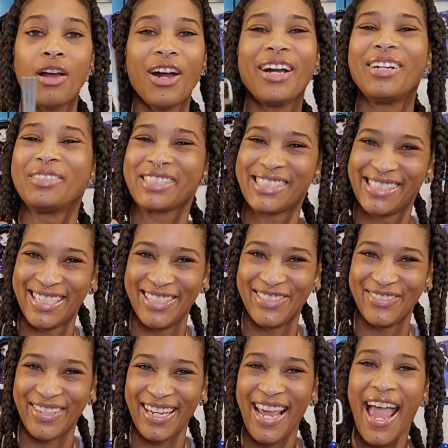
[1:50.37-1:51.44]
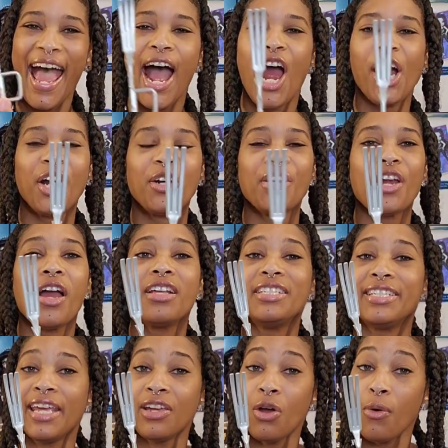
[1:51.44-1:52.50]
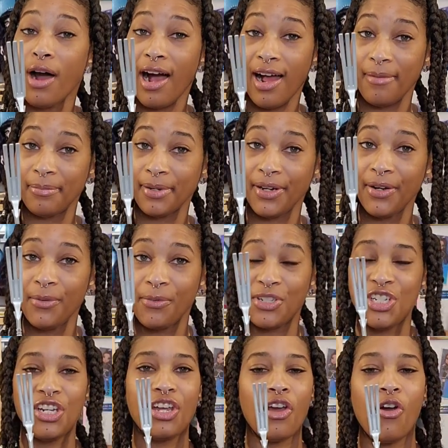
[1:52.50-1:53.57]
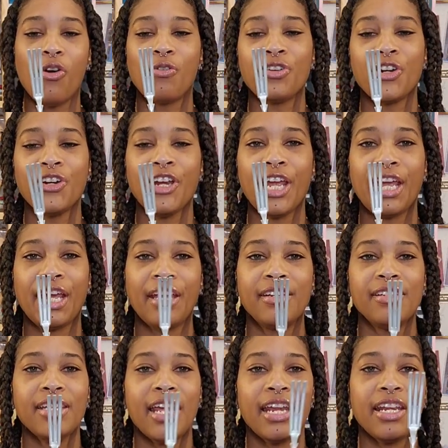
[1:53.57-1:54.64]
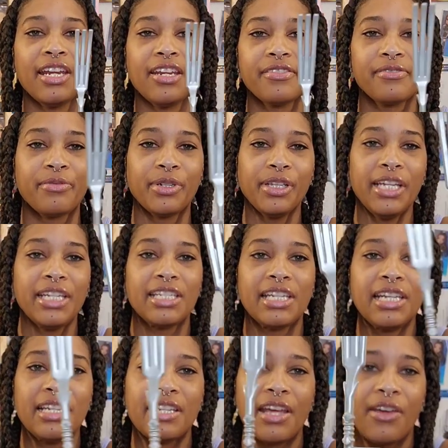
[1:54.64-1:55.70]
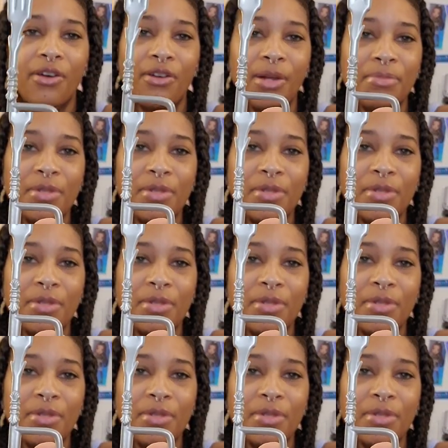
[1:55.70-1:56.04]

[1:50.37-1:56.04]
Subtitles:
Her dangle hopper, which she can hold in her hand, and it is really detailed.